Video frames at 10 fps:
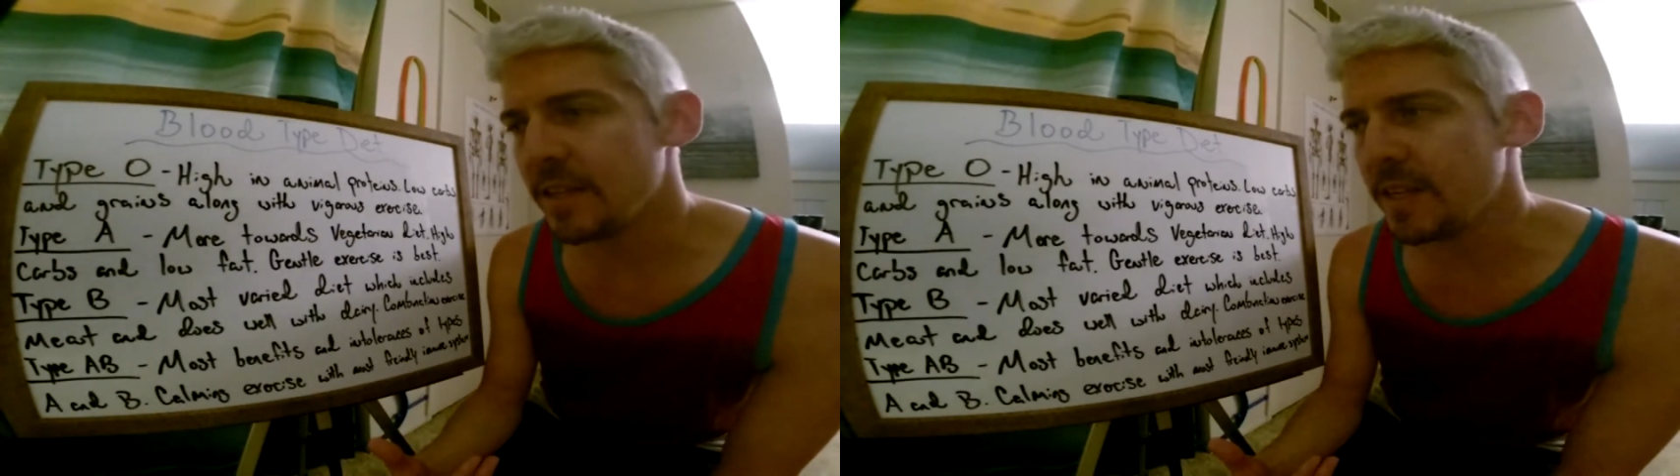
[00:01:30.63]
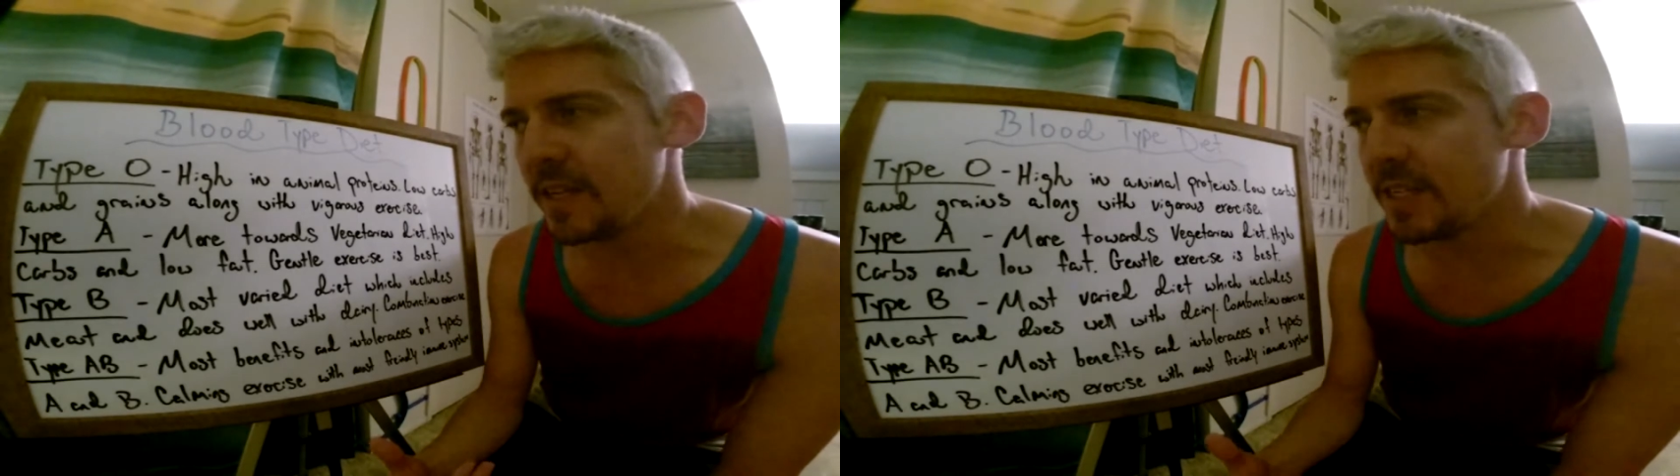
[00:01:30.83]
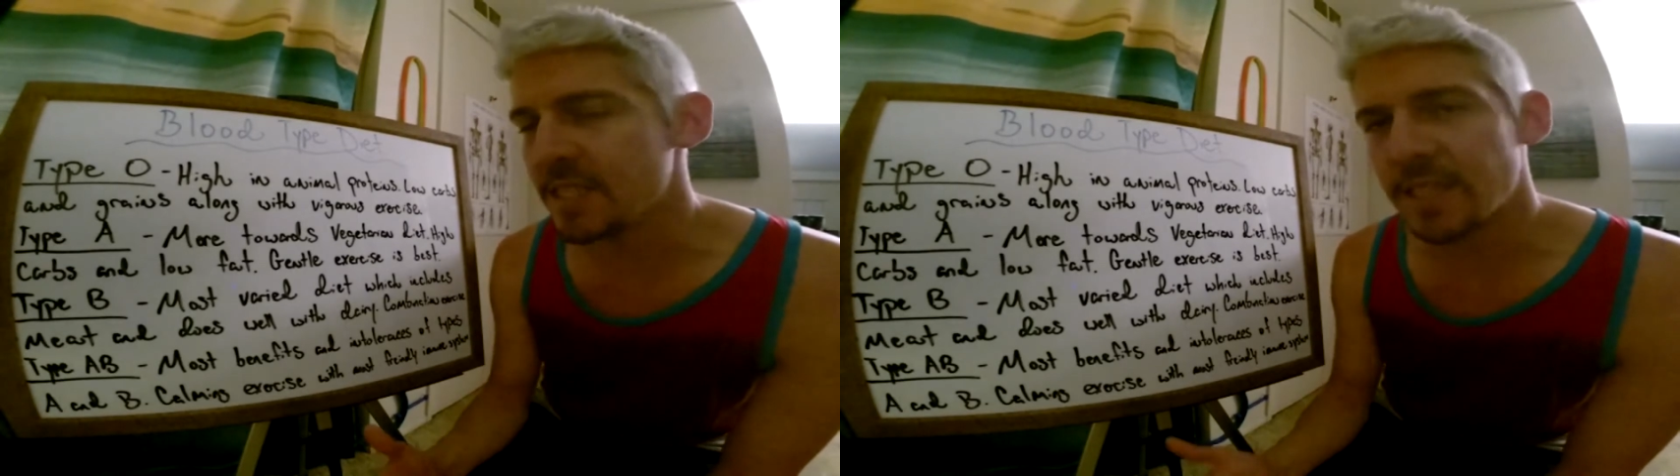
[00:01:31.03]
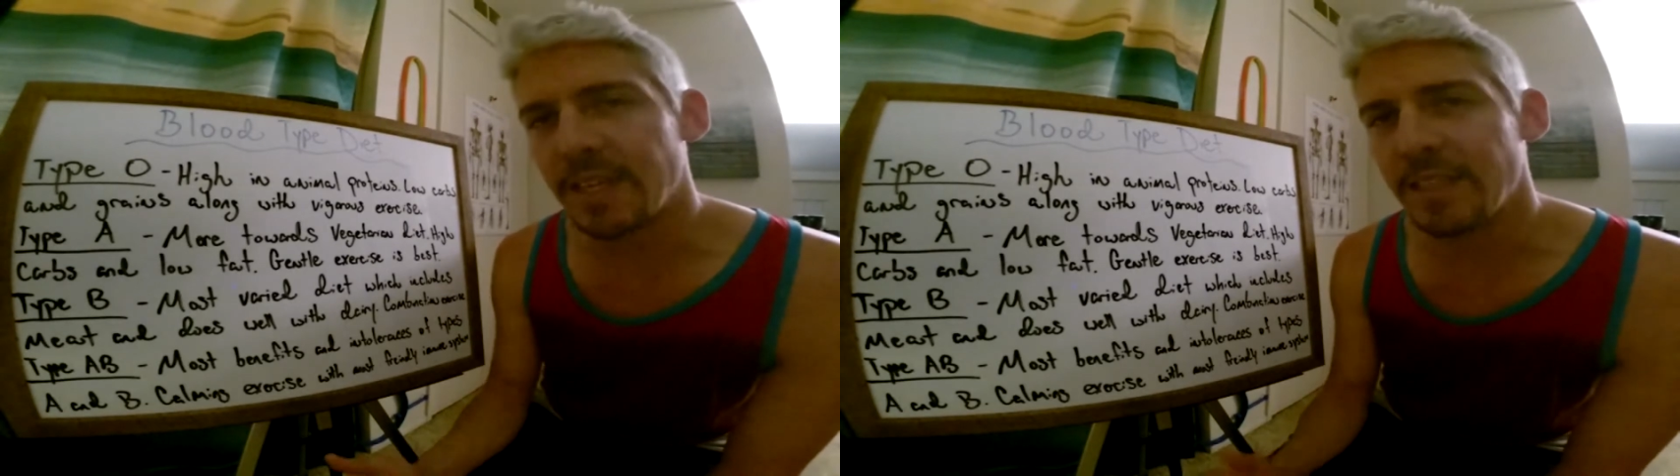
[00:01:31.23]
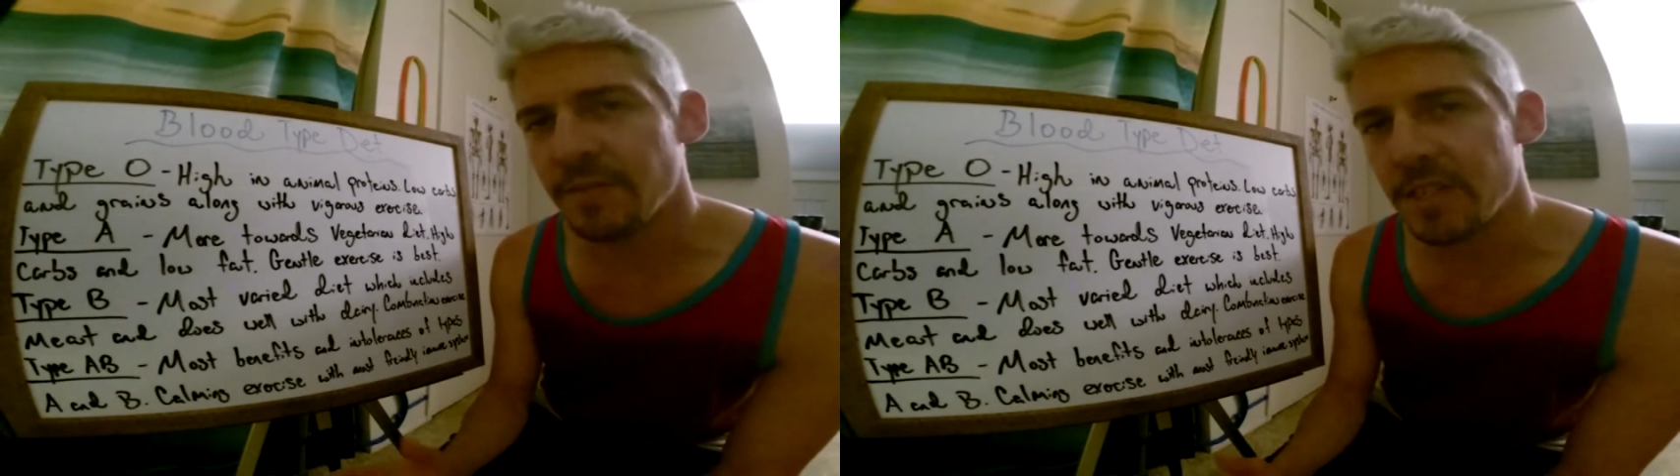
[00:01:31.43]
eating
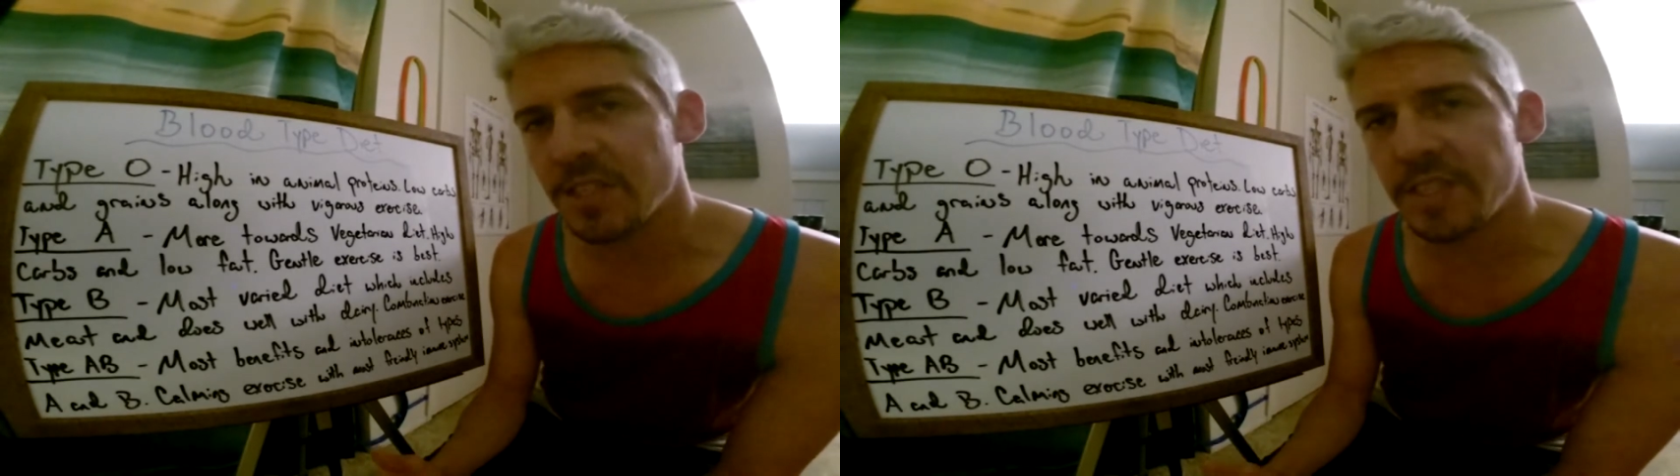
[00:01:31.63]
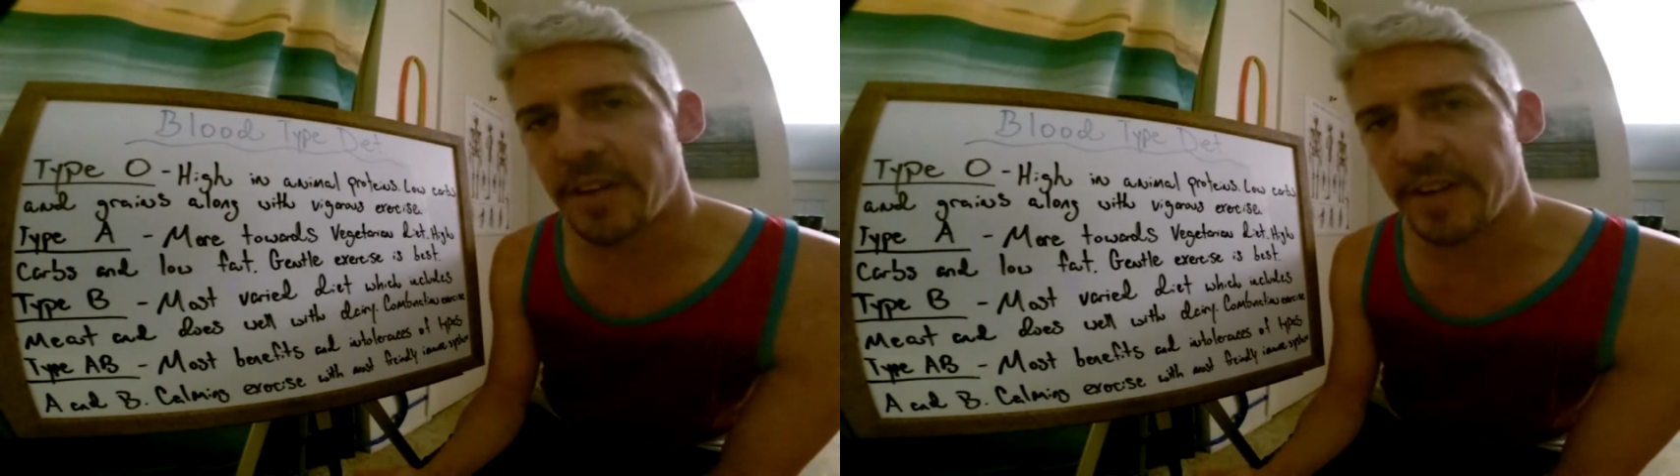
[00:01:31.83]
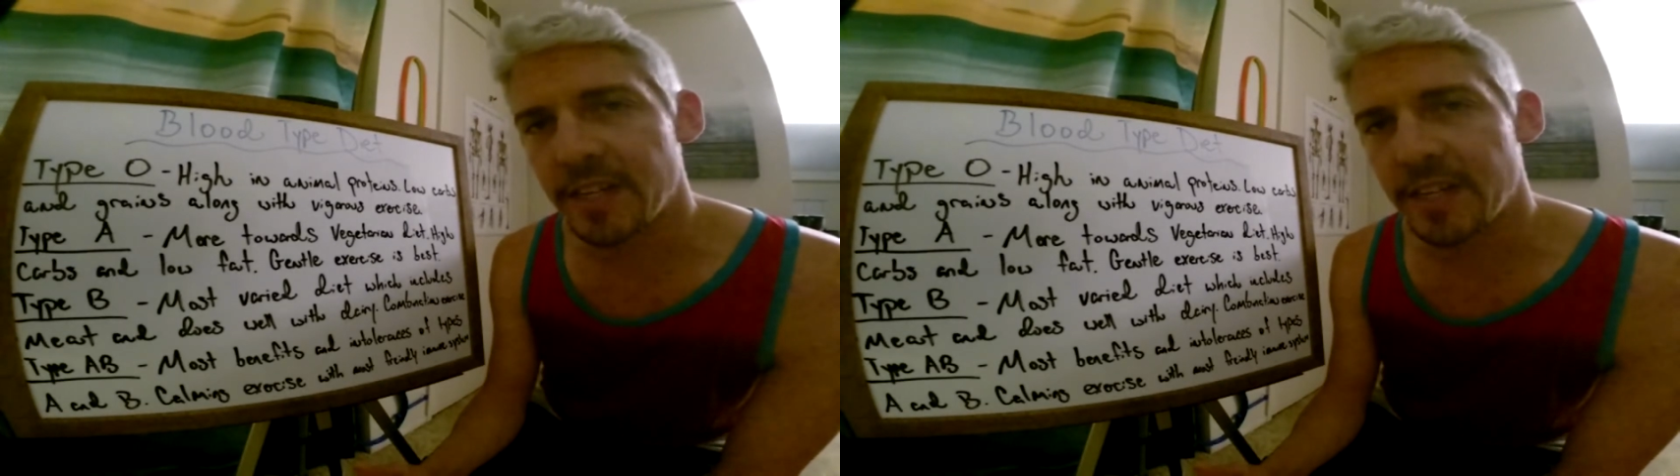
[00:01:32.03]
slightly vegetarian.